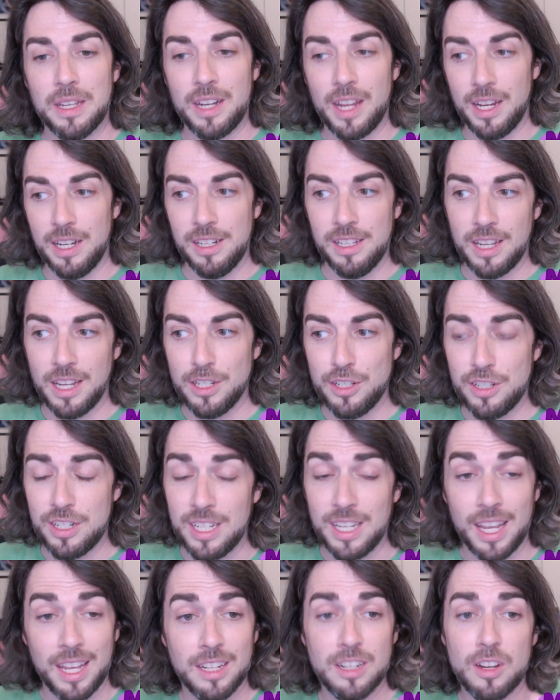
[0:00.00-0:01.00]
And
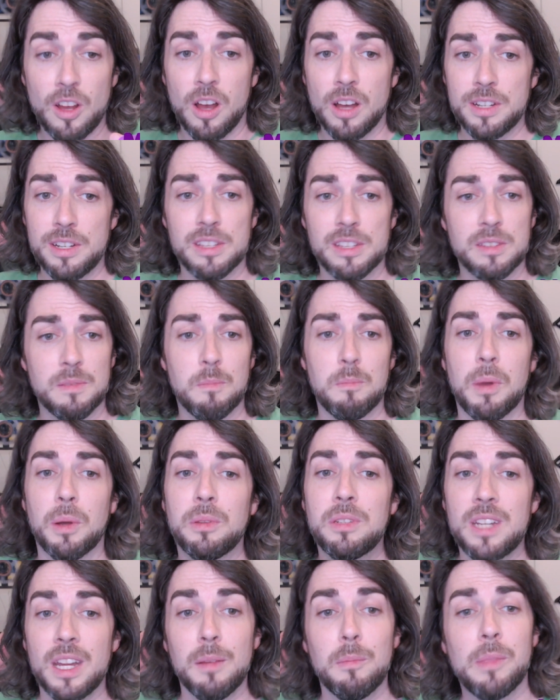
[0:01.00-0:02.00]
ADHD and autism
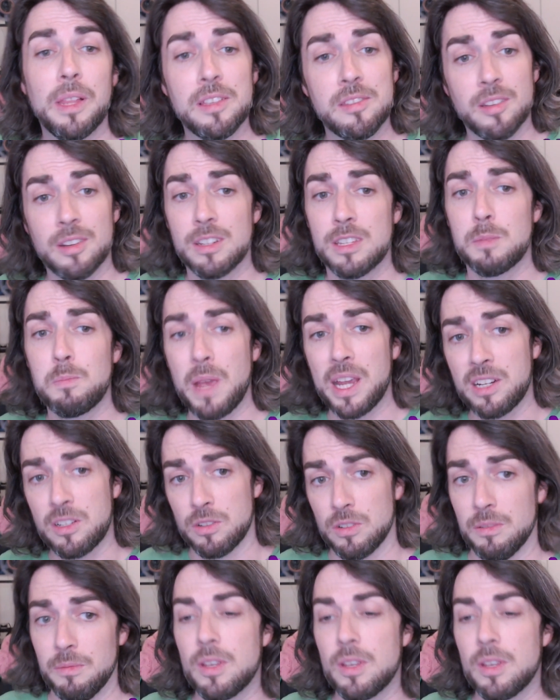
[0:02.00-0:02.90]
both take place on a spectrum.